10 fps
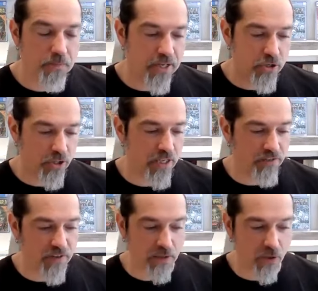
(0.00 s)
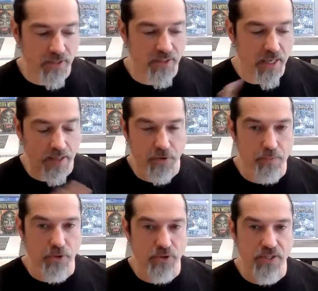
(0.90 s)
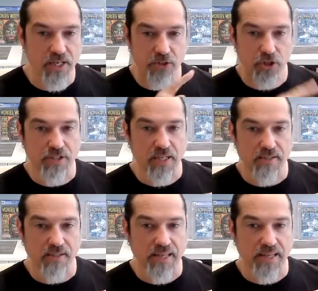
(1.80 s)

especially if I look at the other books that I just